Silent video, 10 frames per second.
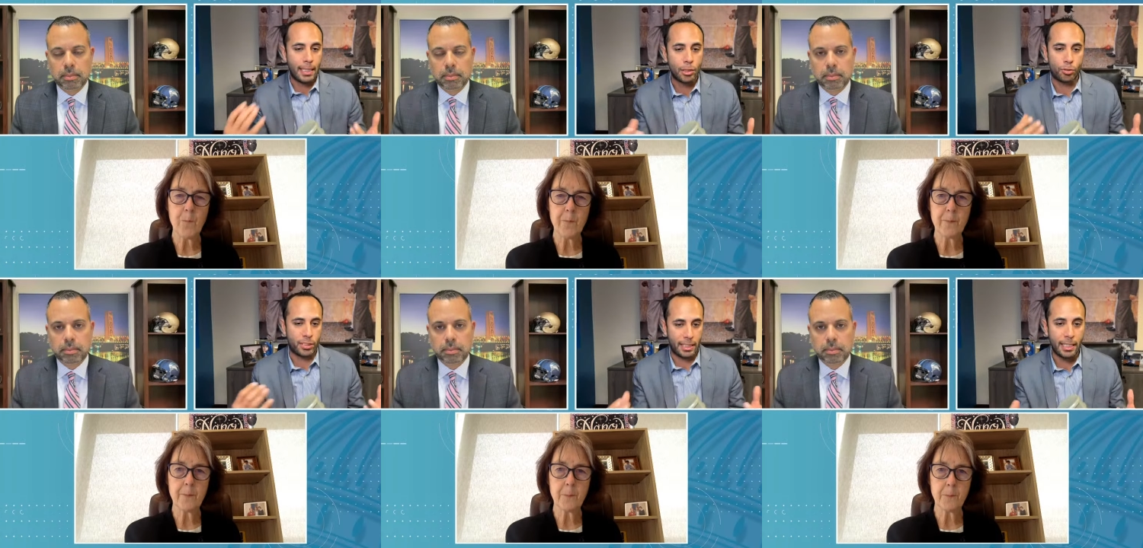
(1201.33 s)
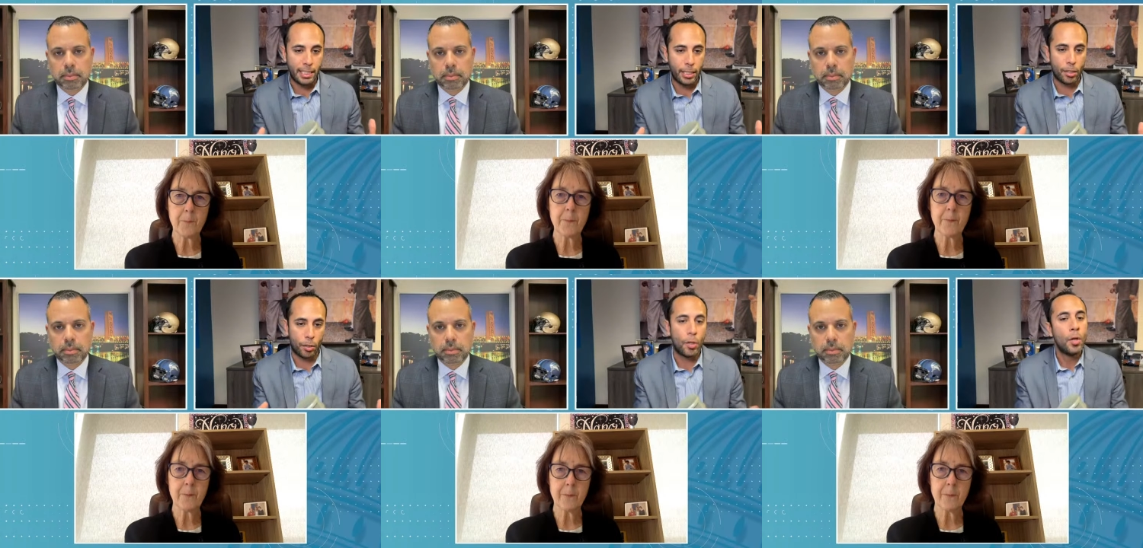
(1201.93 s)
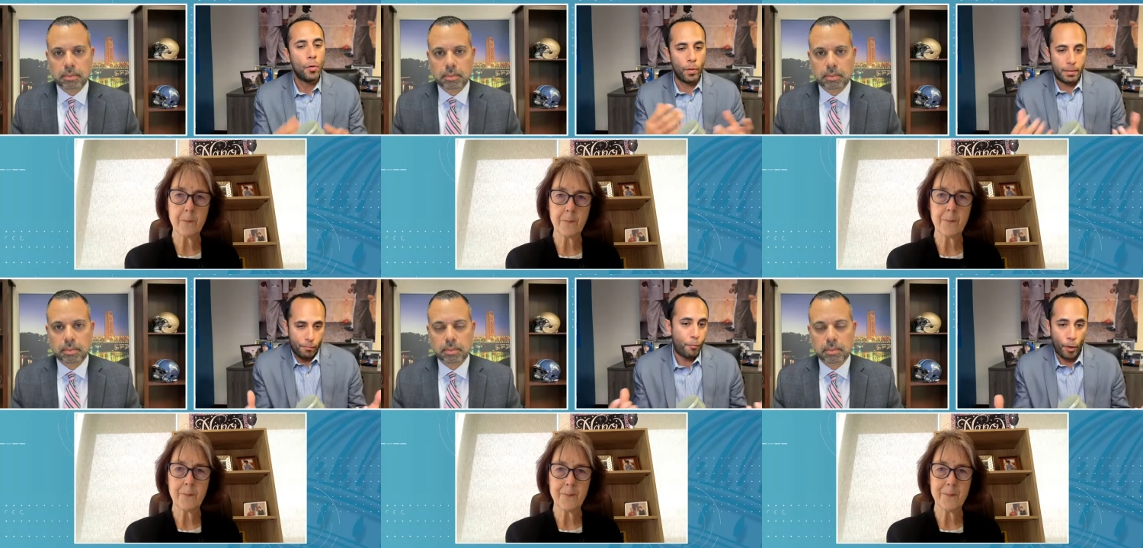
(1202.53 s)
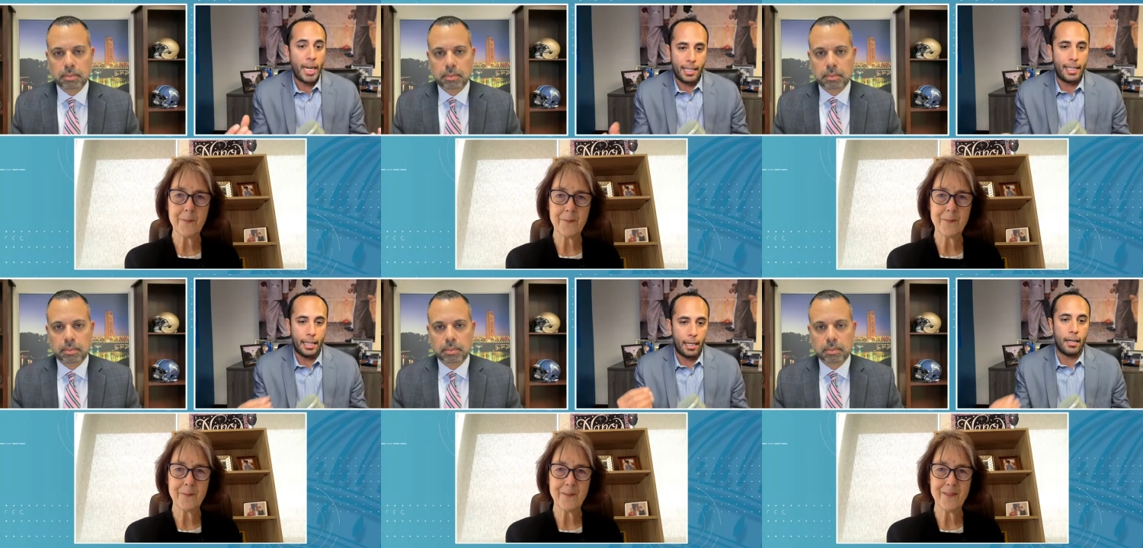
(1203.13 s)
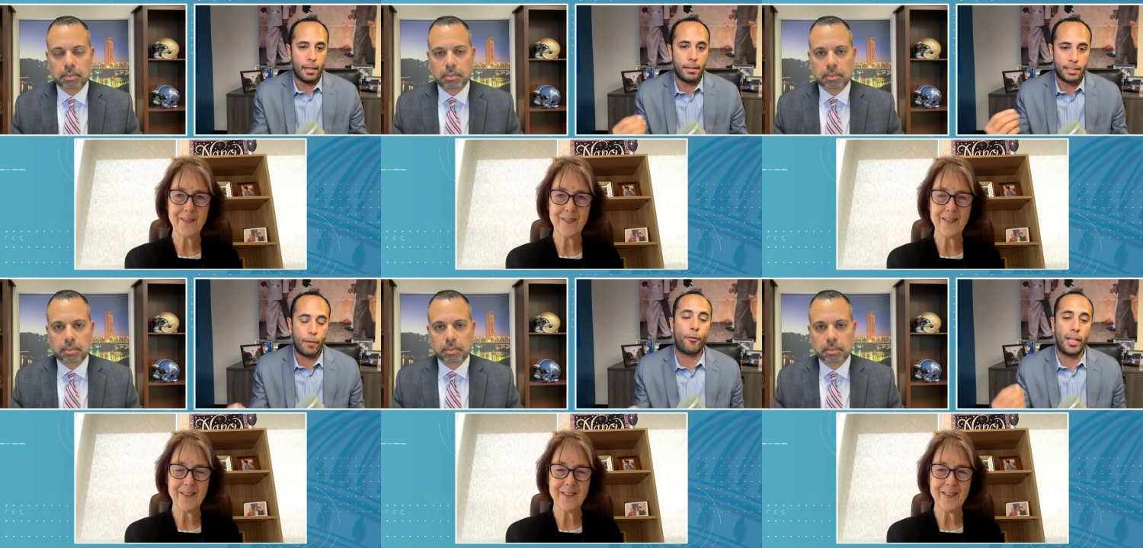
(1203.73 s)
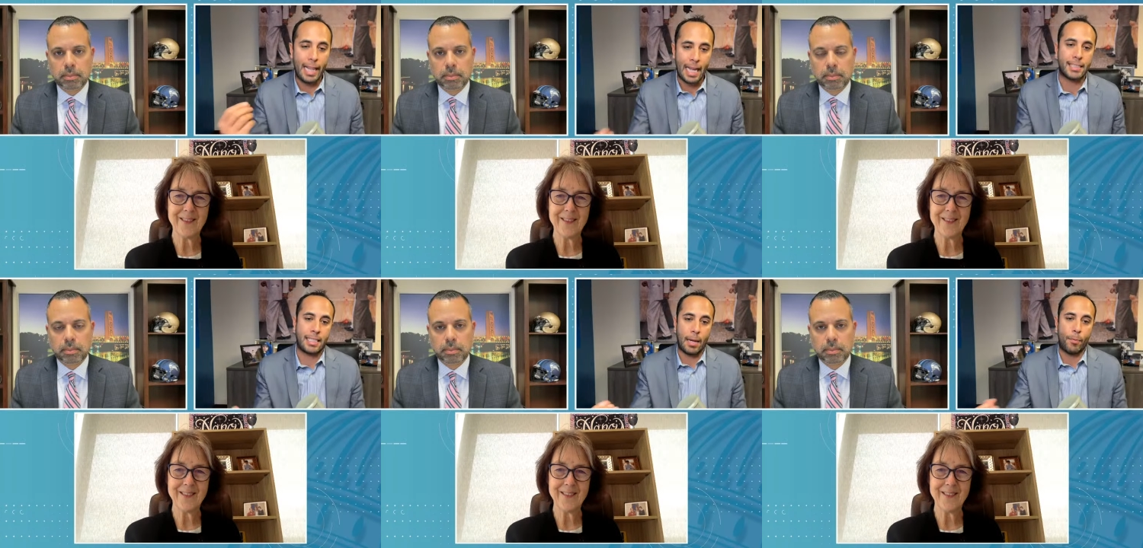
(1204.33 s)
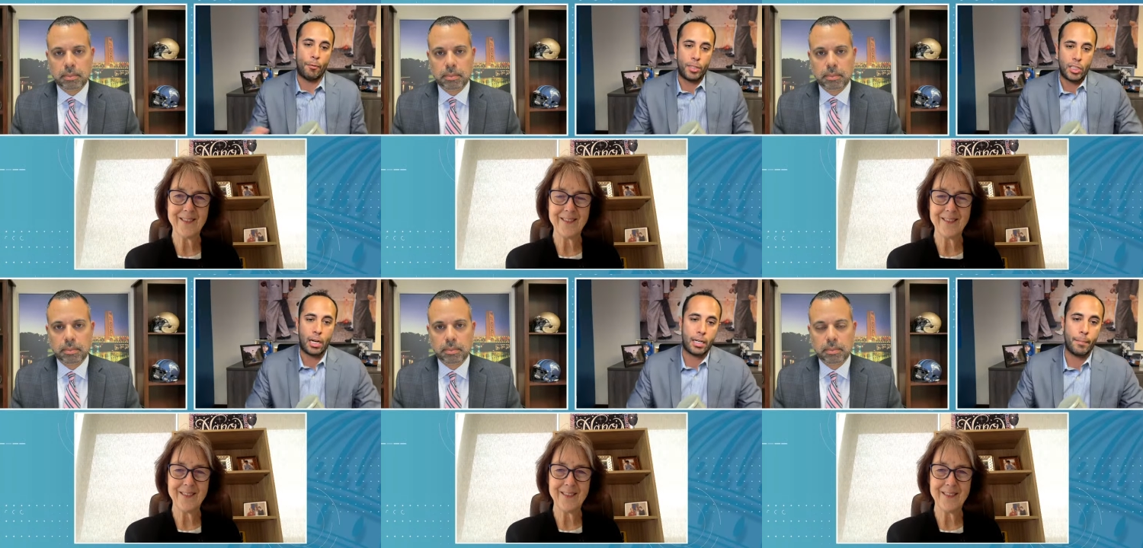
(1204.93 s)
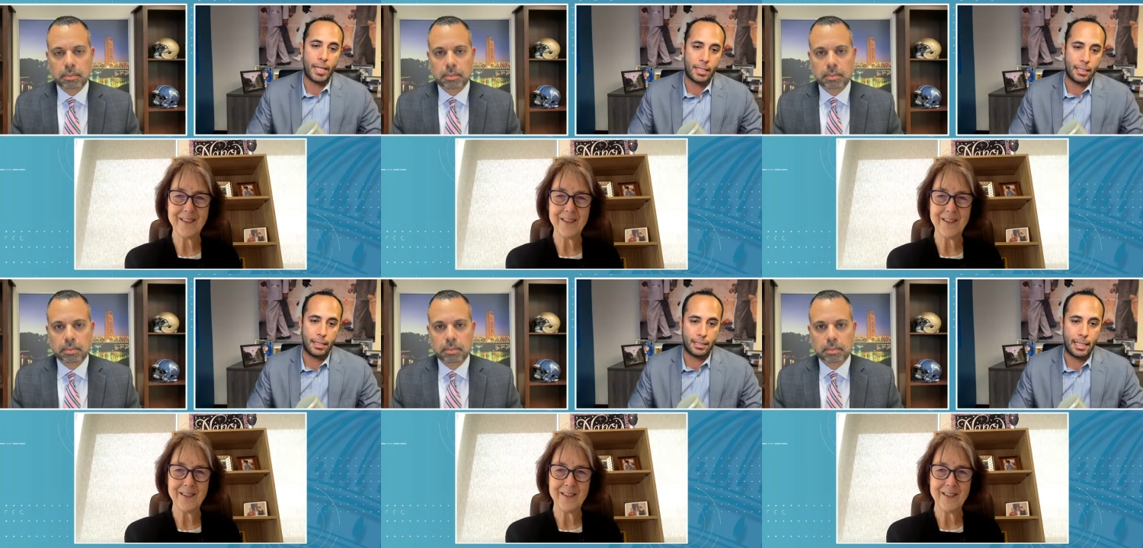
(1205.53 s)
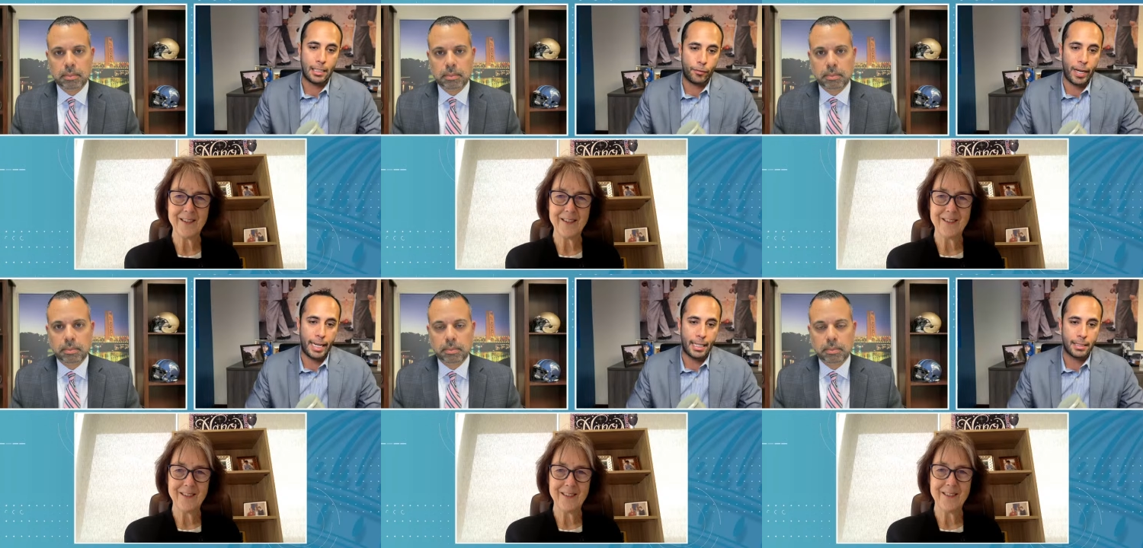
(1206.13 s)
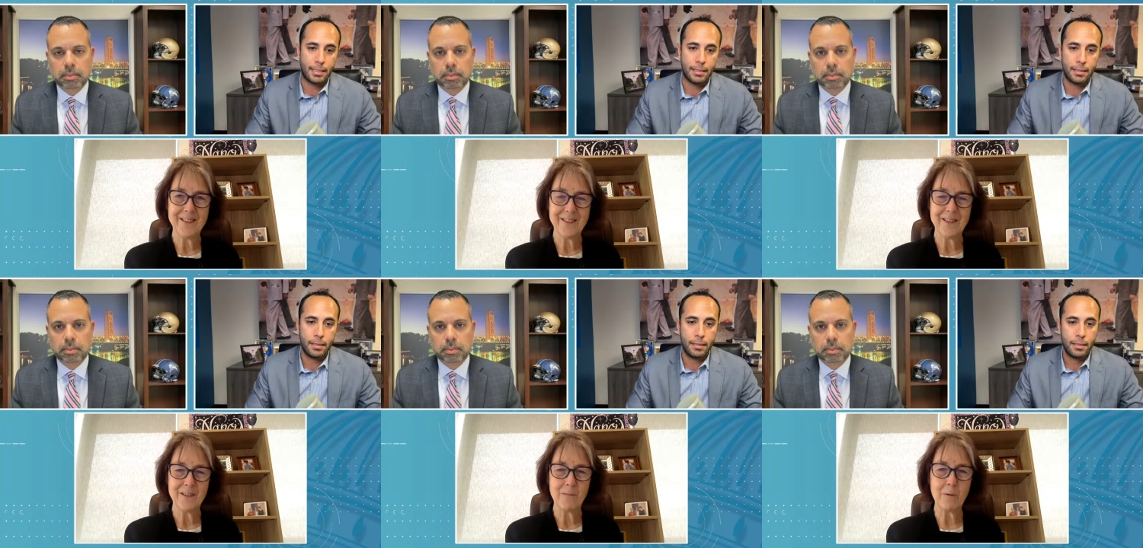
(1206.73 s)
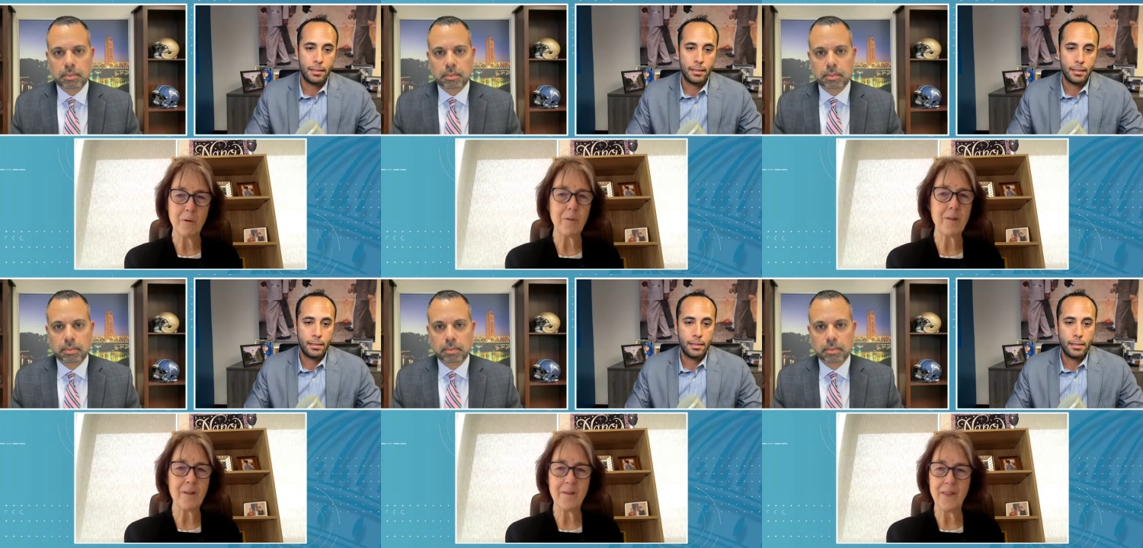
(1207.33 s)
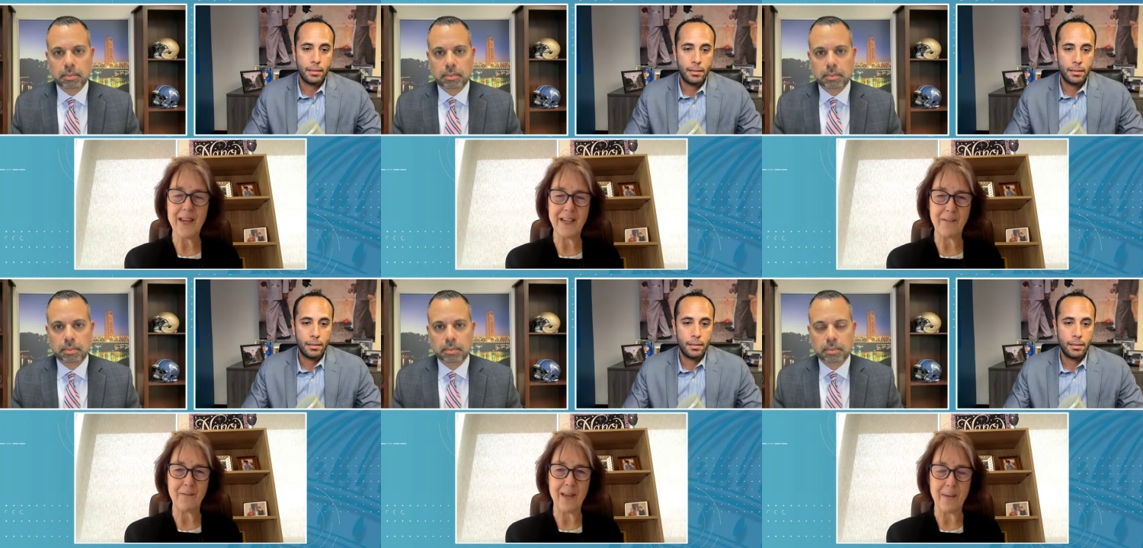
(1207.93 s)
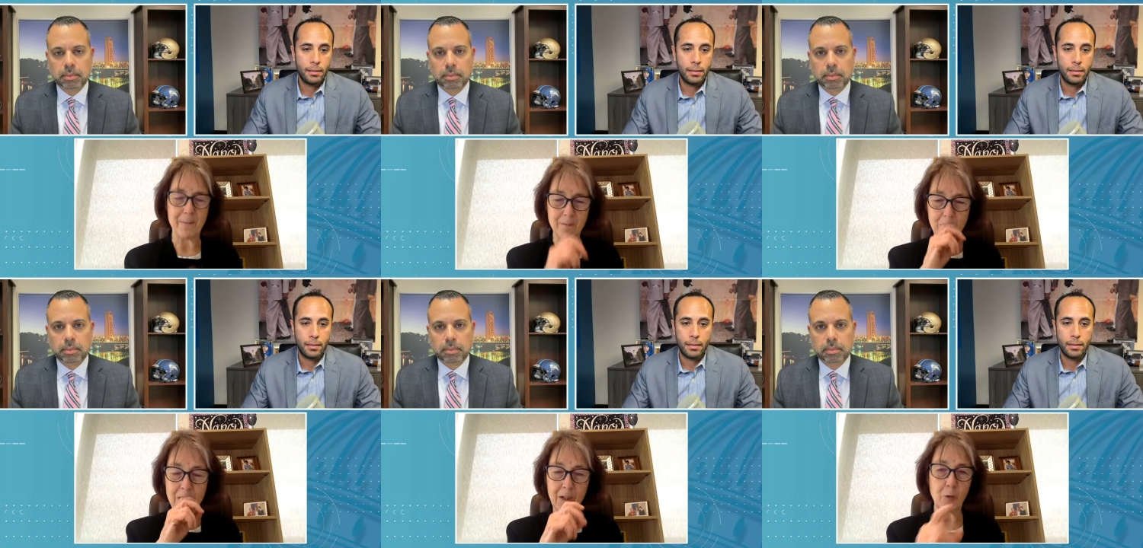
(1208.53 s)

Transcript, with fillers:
Speaker 1: interesting year with frankly a, a different landscape when we're talking about the the state's finances?
Speaker 2: Well, thank you for that. But